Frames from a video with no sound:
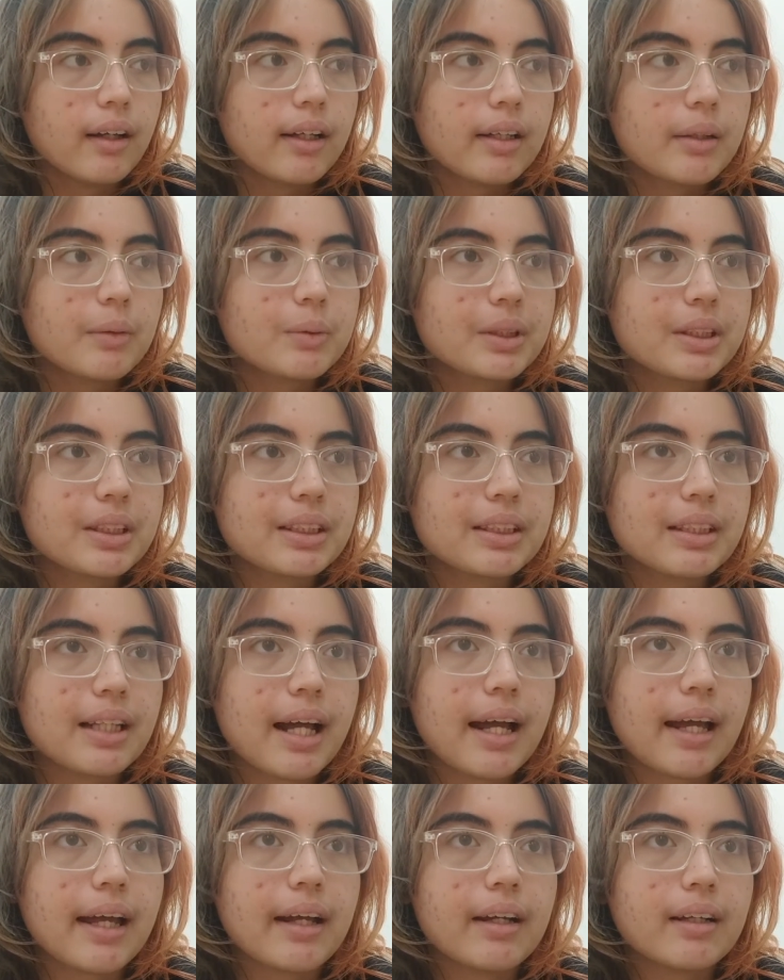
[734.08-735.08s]
It was just
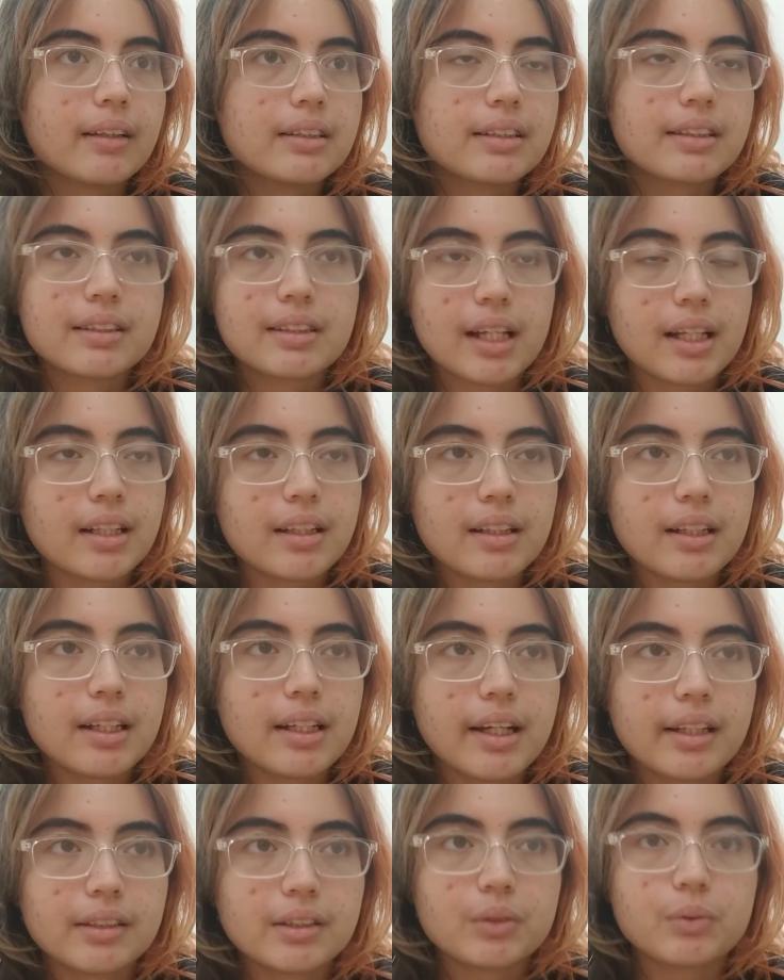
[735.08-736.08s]
like,
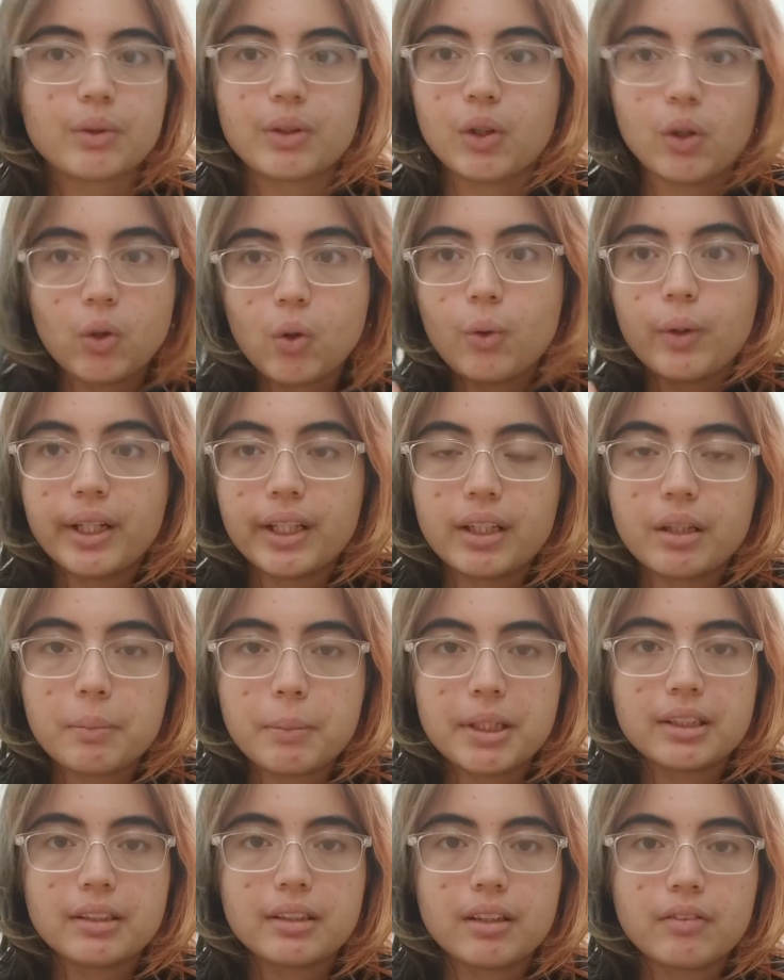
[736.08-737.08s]
suddenly I just want to go and kill
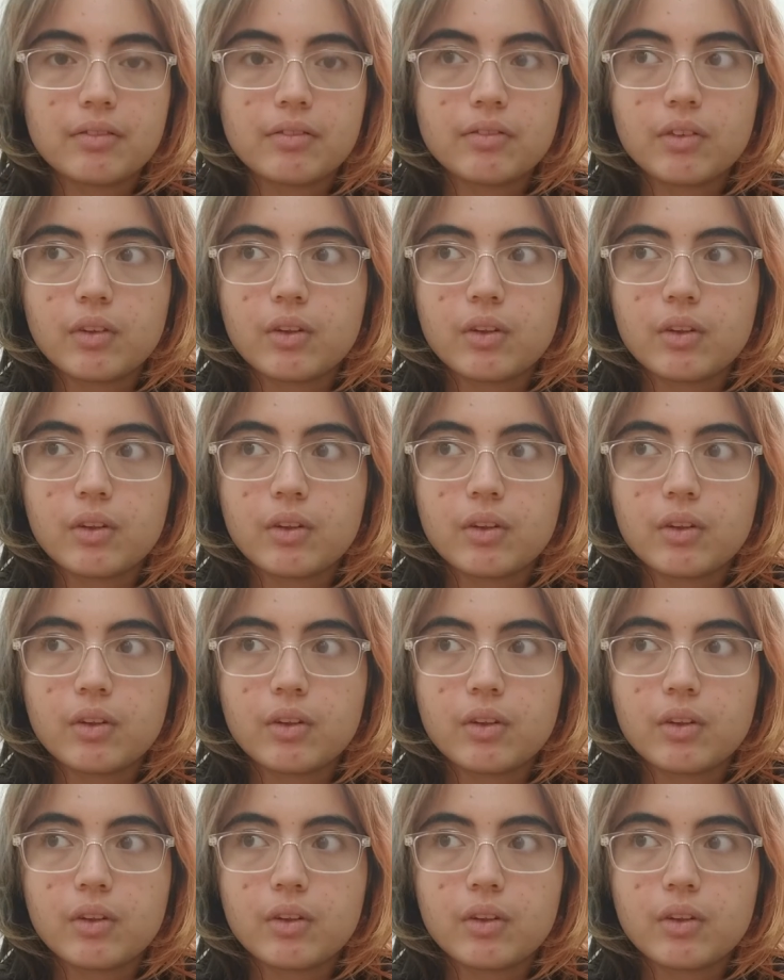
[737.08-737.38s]
myself.